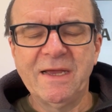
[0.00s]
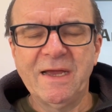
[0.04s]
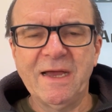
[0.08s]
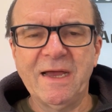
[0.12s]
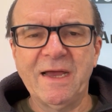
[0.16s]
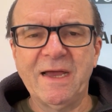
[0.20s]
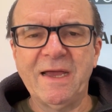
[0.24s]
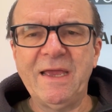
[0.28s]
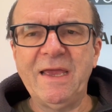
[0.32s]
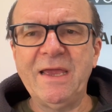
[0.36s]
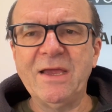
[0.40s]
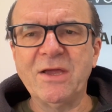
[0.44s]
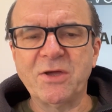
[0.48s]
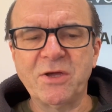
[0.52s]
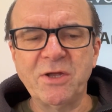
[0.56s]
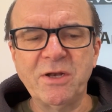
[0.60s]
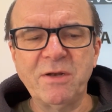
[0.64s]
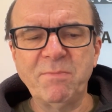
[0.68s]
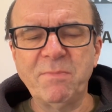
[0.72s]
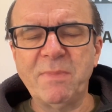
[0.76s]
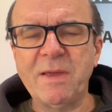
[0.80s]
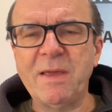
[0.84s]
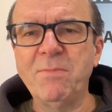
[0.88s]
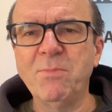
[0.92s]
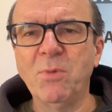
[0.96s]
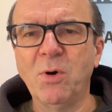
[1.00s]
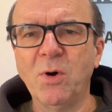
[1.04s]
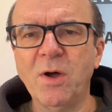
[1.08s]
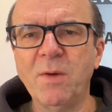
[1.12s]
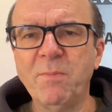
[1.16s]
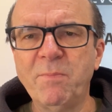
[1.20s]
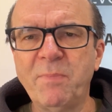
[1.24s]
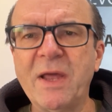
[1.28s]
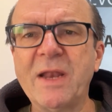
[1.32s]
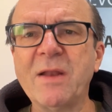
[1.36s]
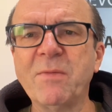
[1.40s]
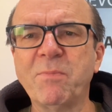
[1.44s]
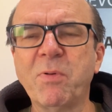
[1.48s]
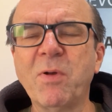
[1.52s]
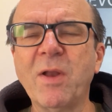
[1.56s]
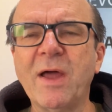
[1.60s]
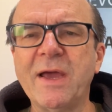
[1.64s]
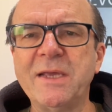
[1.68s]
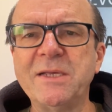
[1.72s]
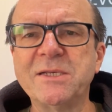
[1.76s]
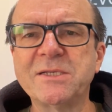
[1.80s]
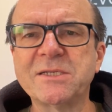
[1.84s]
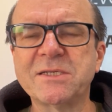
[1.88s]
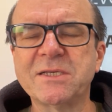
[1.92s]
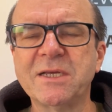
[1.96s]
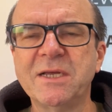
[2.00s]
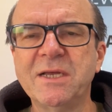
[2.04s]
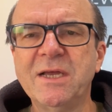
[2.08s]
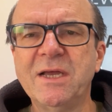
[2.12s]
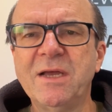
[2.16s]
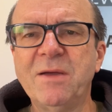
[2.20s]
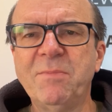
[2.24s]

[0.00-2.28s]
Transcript: it couldn't be better placed